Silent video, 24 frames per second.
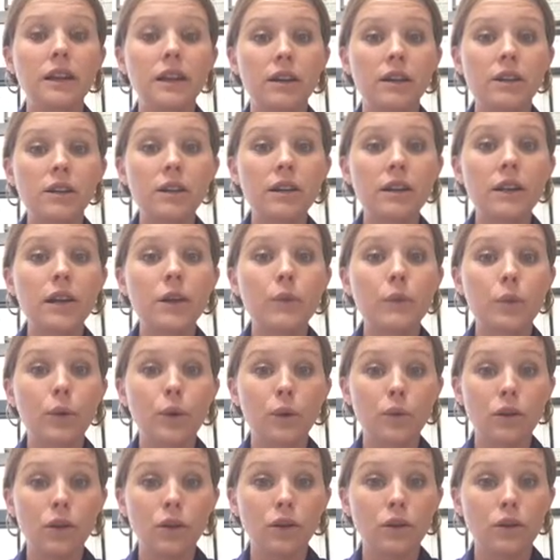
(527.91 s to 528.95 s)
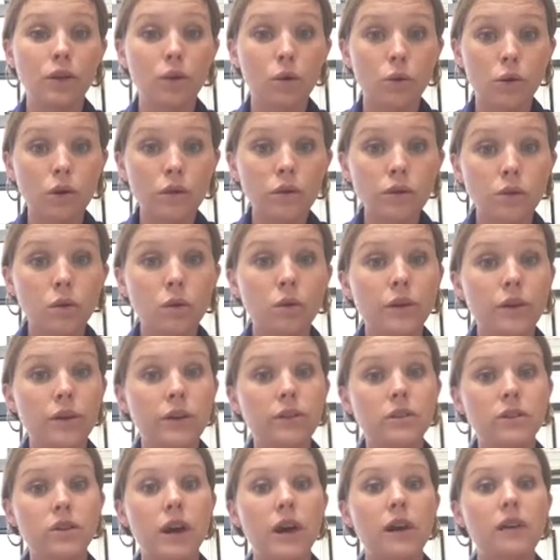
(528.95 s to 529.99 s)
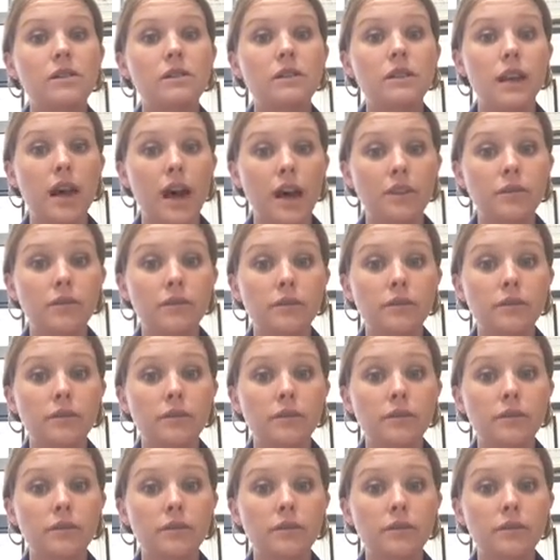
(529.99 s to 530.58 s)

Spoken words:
literally ruin yours or your child's life.